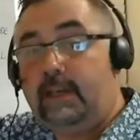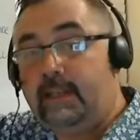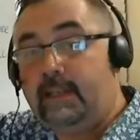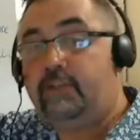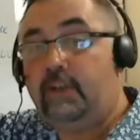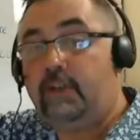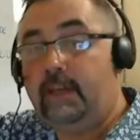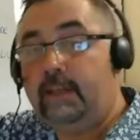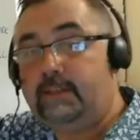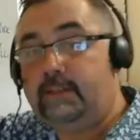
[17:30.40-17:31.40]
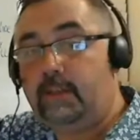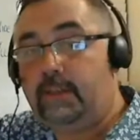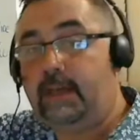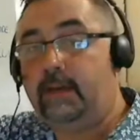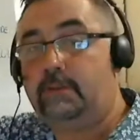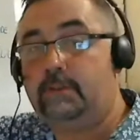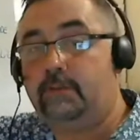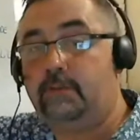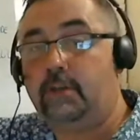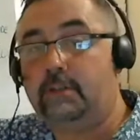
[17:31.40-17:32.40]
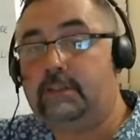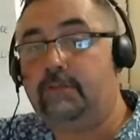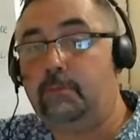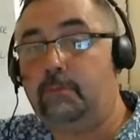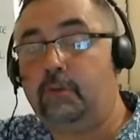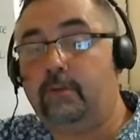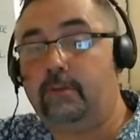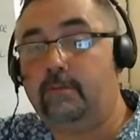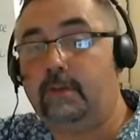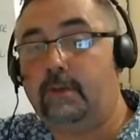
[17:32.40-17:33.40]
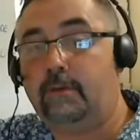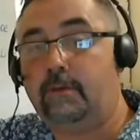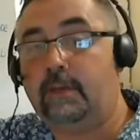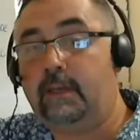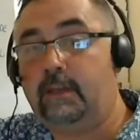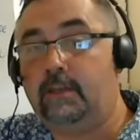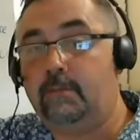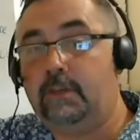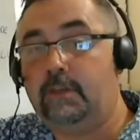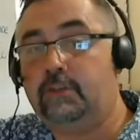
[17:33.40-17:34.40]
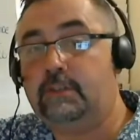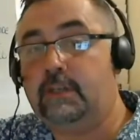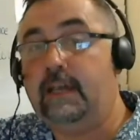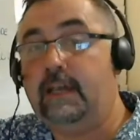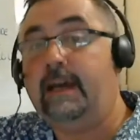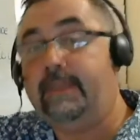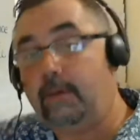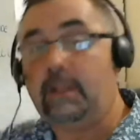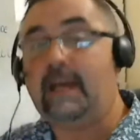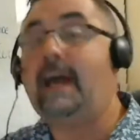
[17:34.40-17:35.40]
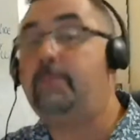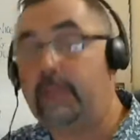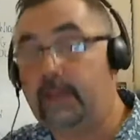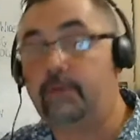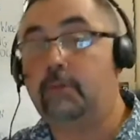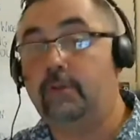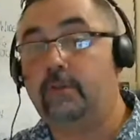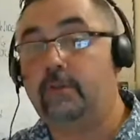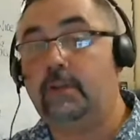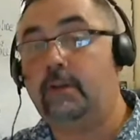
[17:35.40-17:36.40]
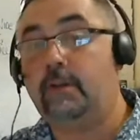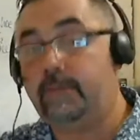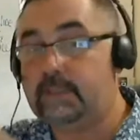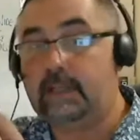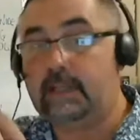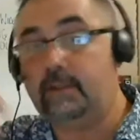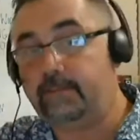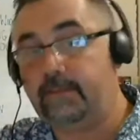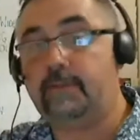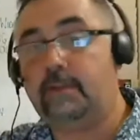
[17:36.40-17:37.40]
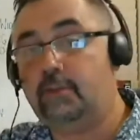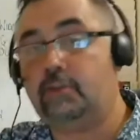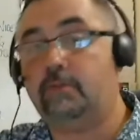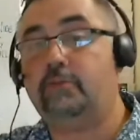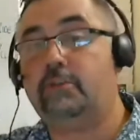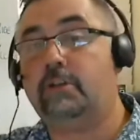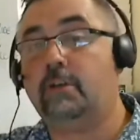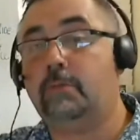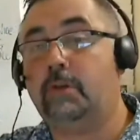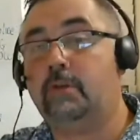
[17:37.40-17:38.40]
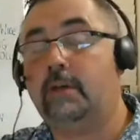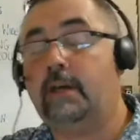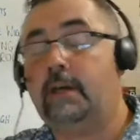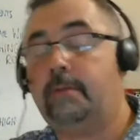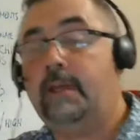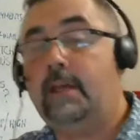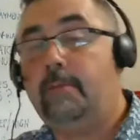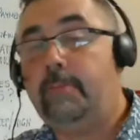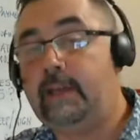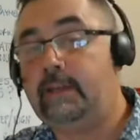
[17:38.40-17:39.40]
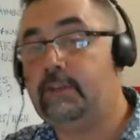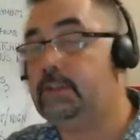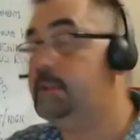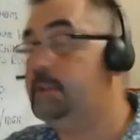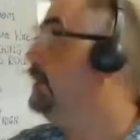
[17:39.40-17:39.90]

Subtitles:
literally into thousands of dollars every month, okay, in commissions. And that will happen every month. You know, if you're selling the $50 and the $200 month packages,